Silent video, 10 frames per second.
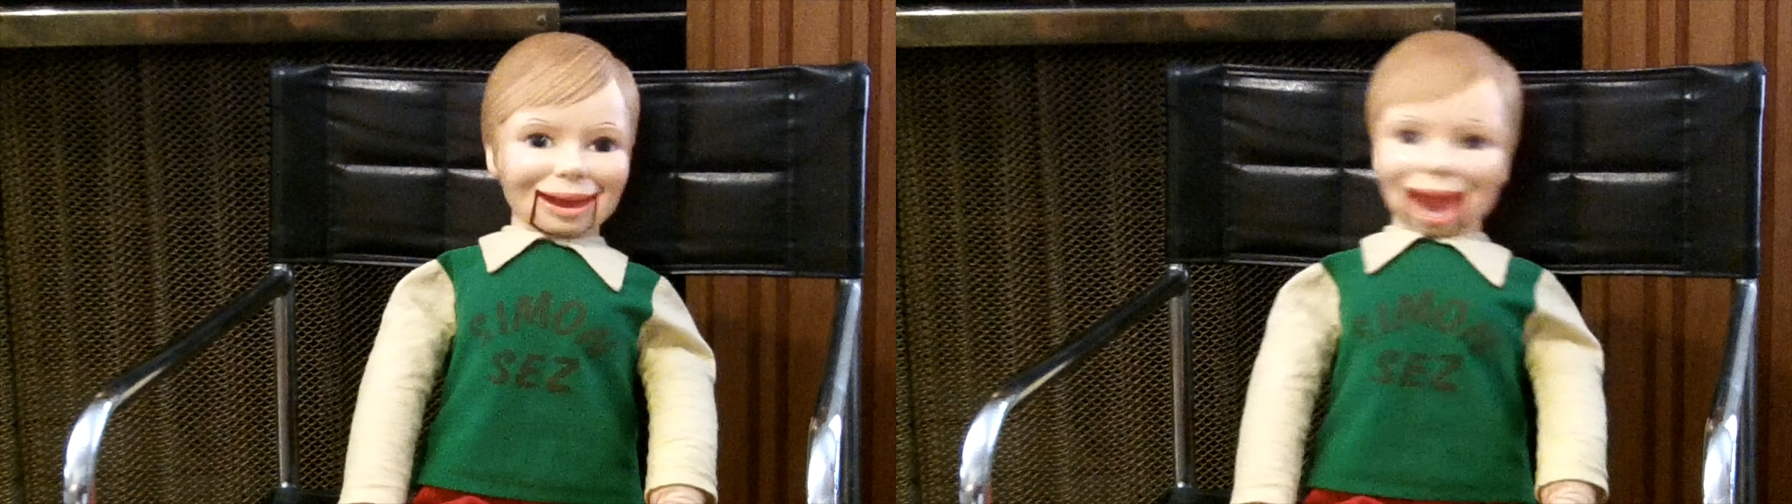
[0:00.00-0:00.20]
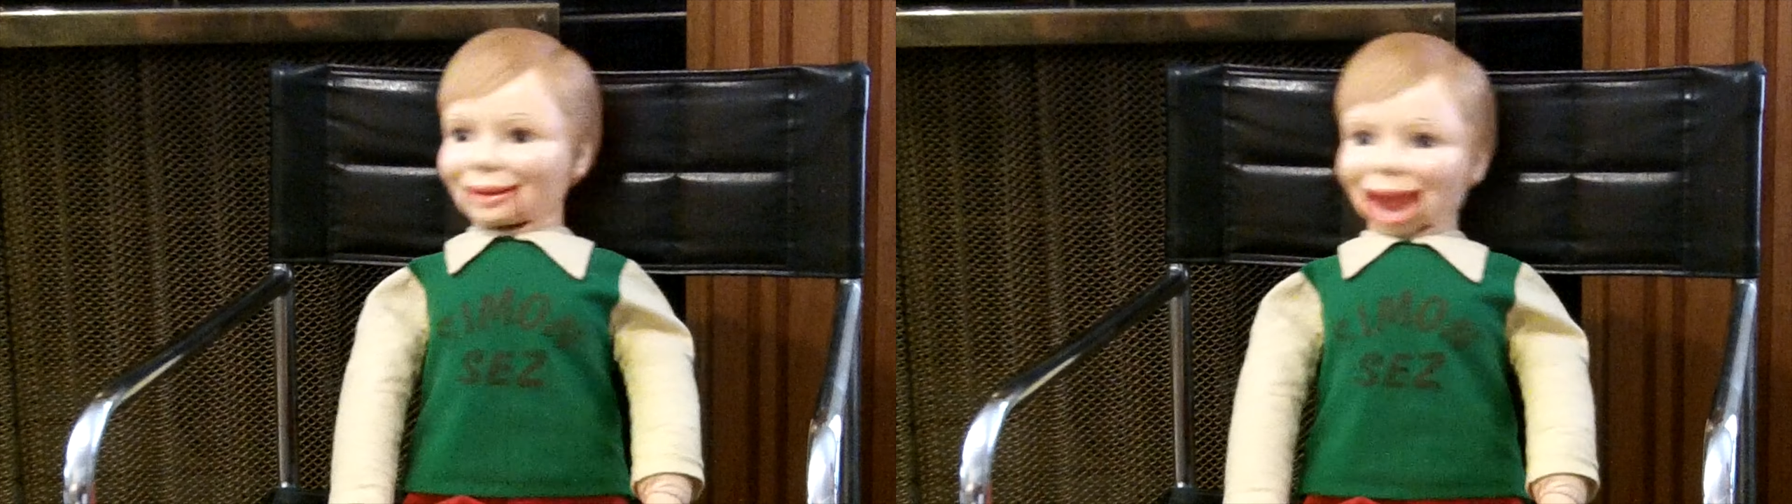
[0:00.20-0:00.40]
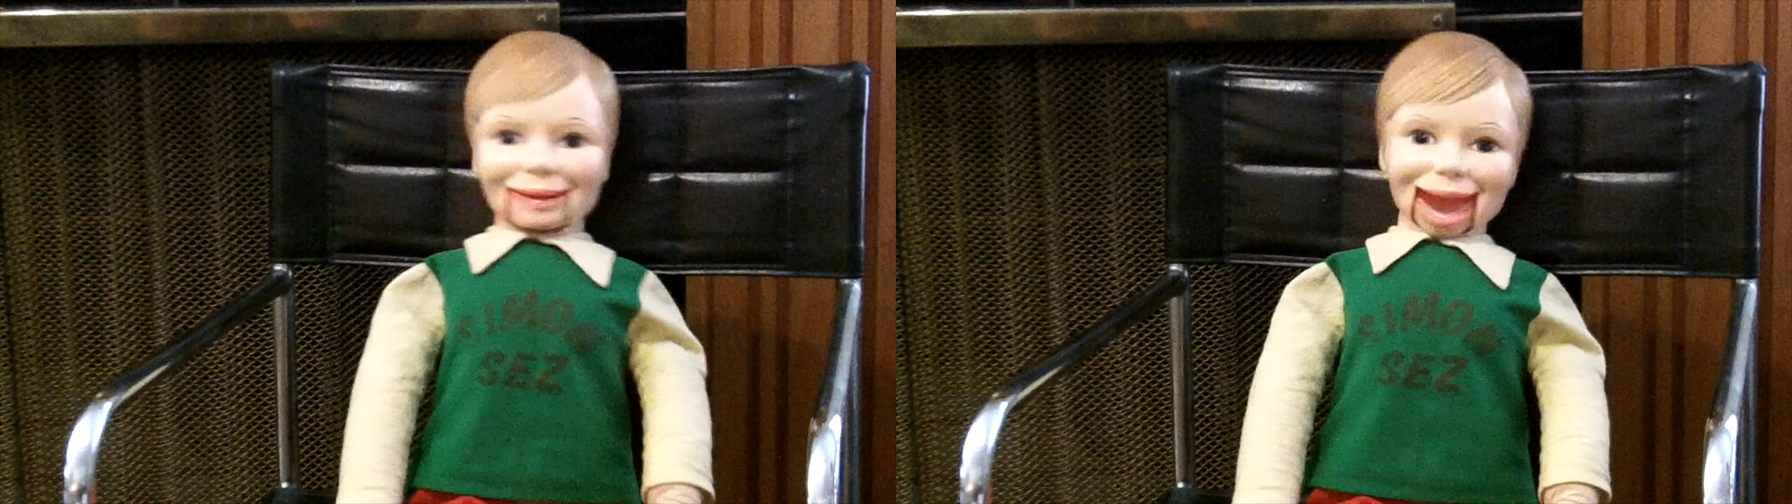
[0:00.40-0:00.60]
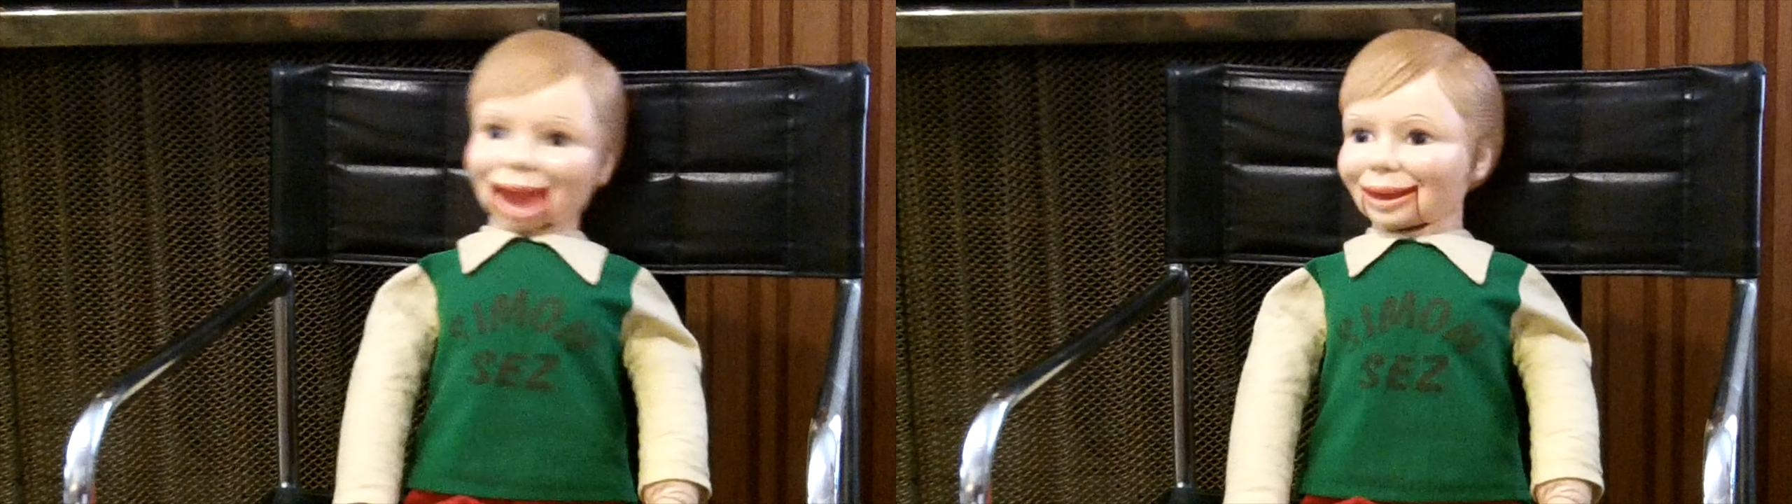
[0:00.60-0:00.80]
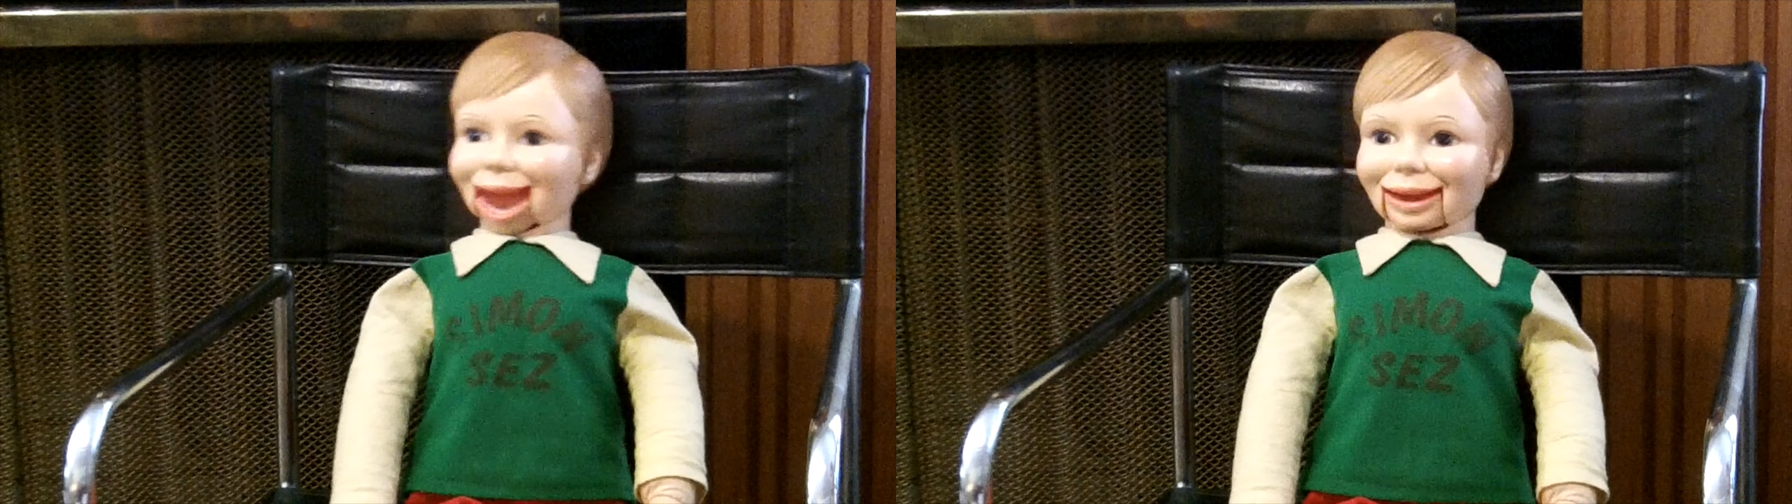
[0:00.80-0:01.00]
You only
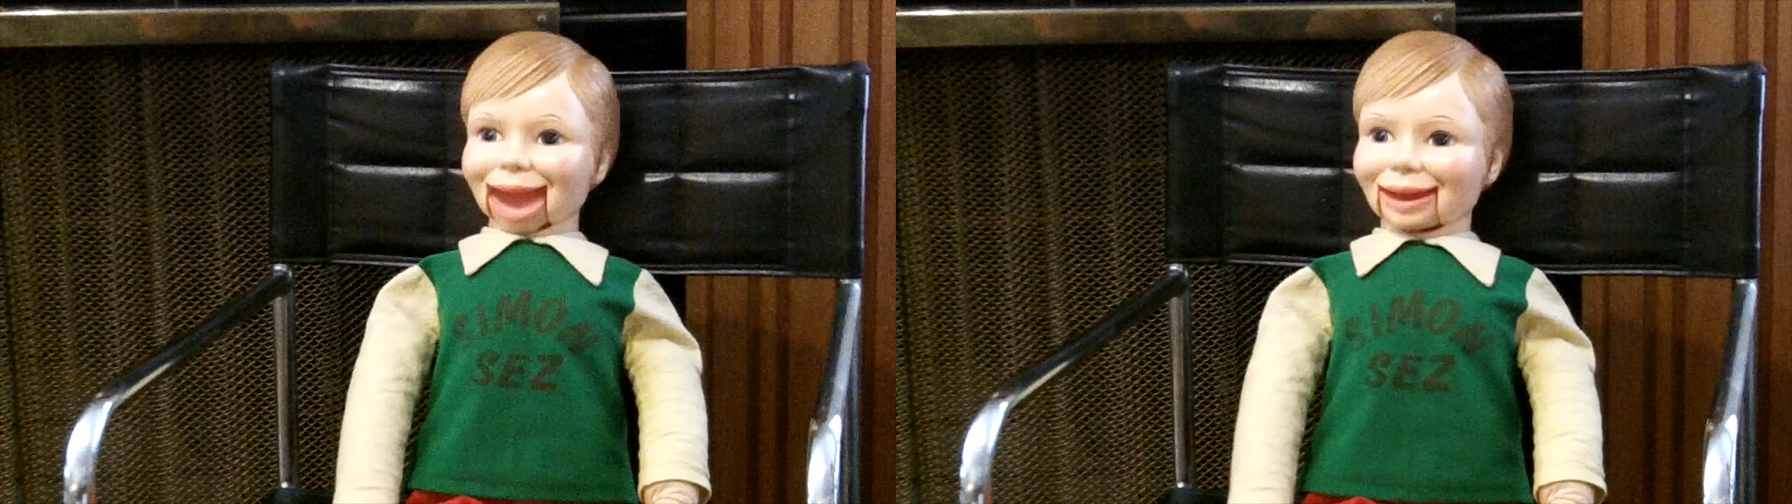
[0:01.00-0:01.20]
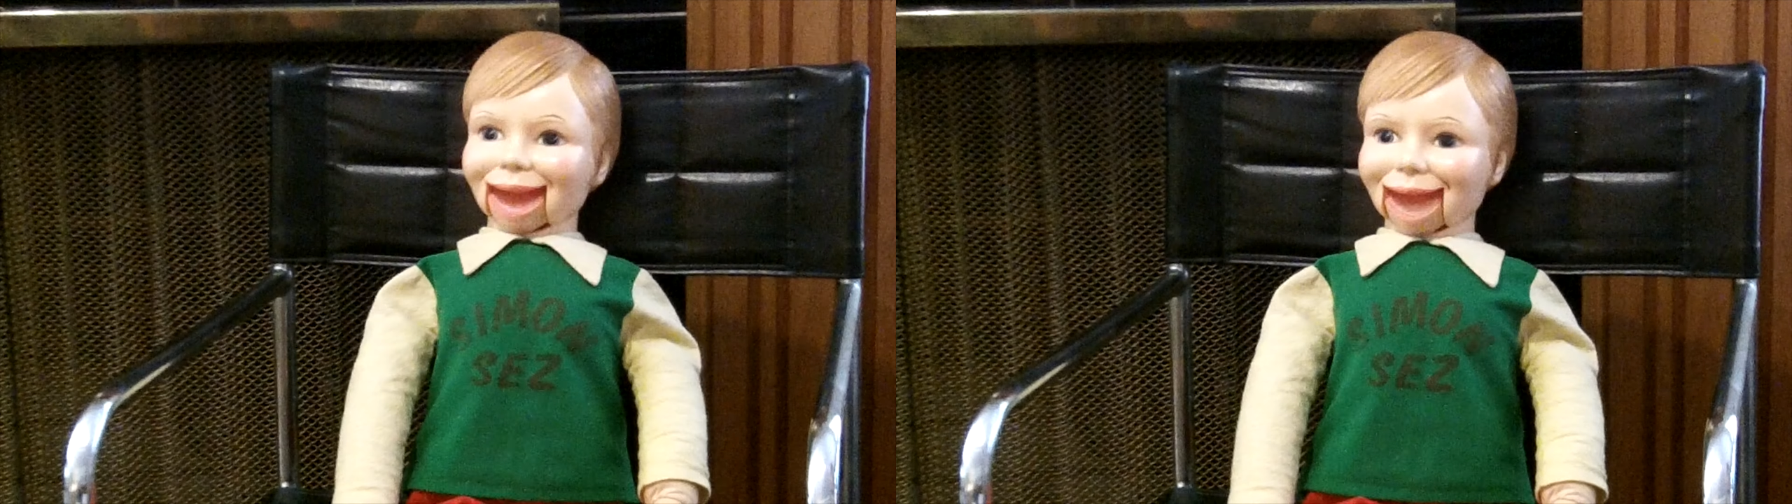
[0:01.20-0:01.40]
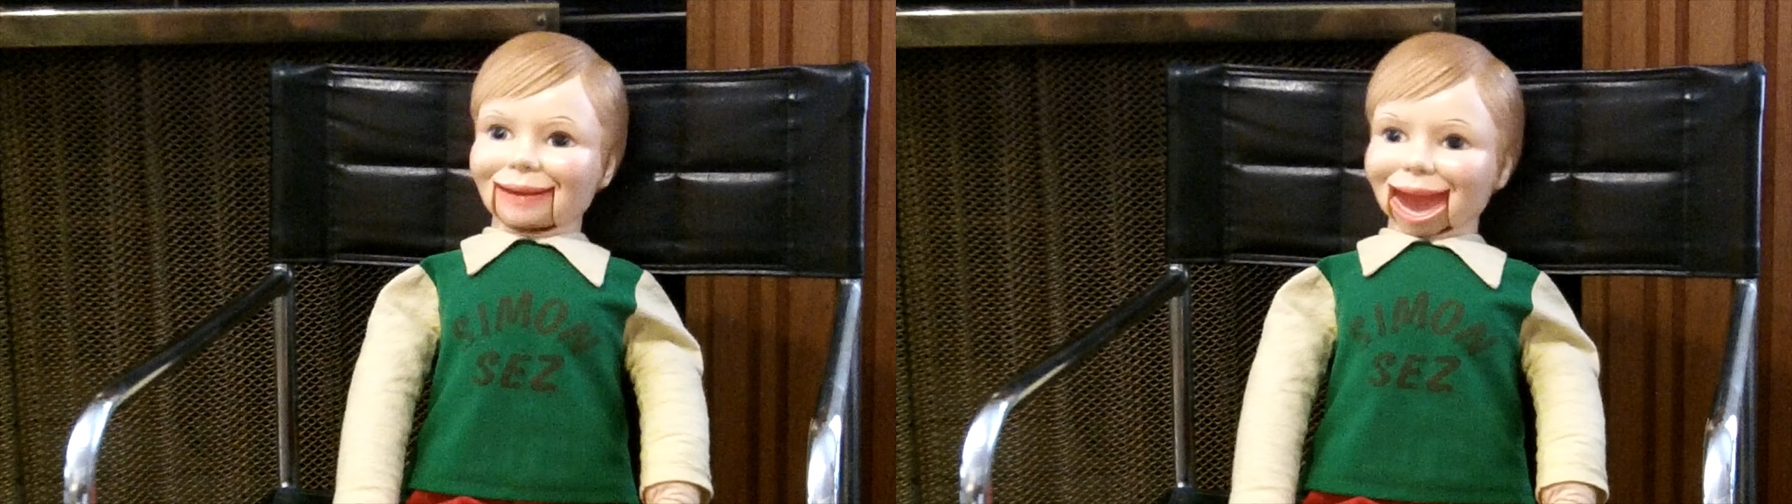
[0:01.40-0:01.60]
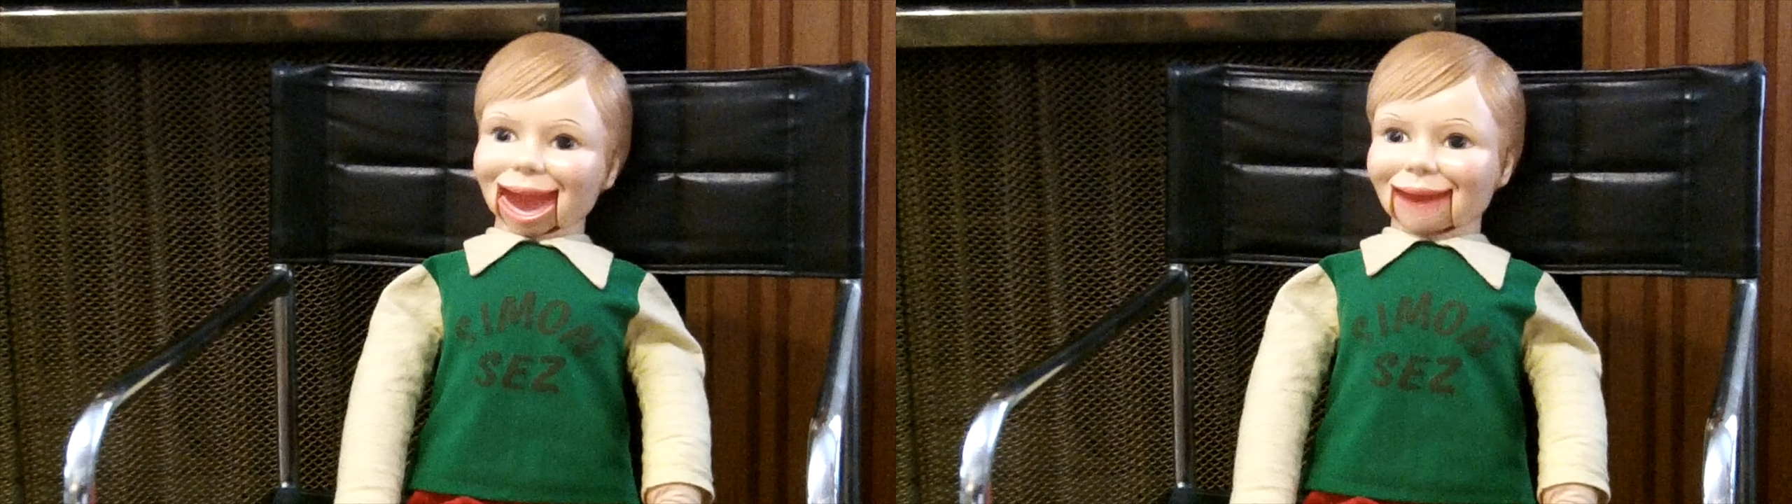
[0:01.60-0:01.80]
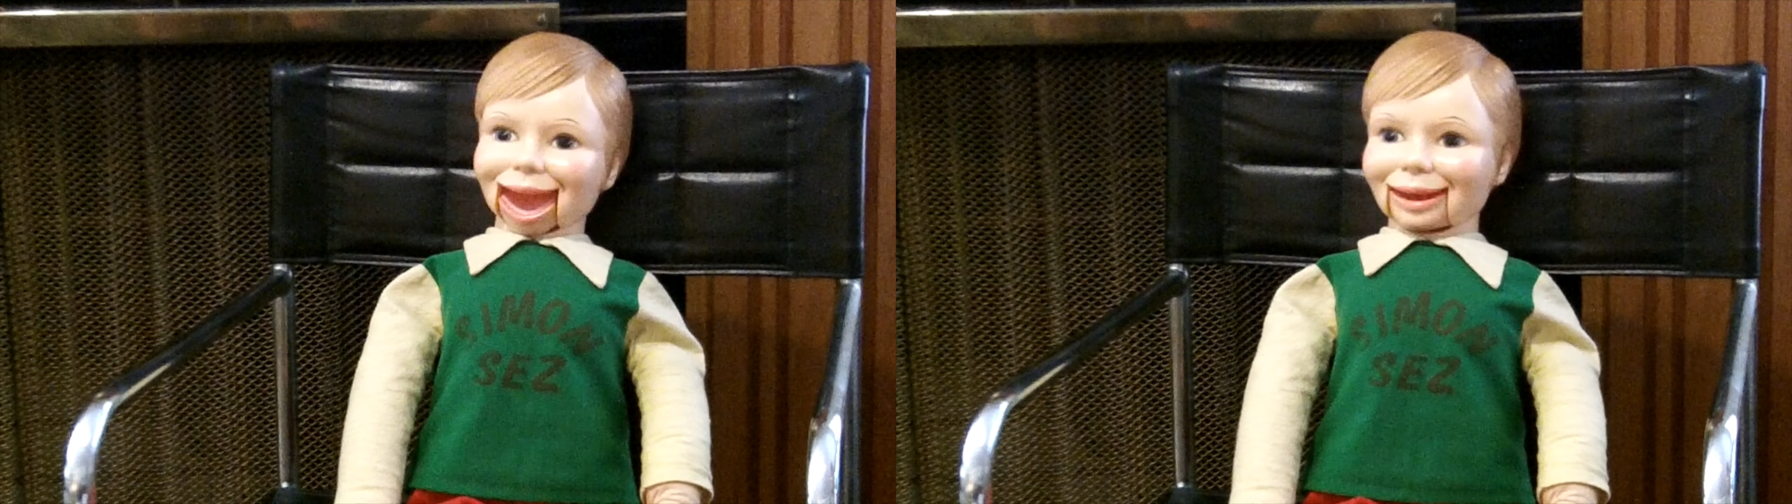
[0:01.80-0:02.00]
think you told me to shut
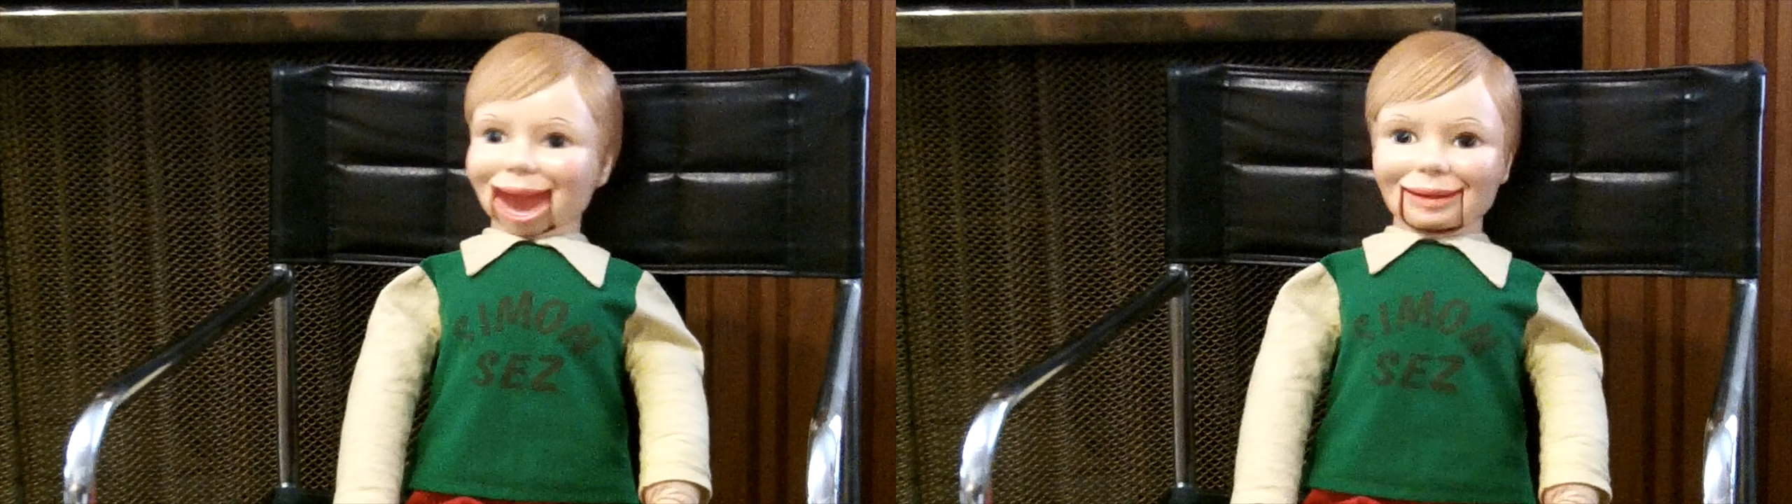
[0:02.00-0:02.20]
up because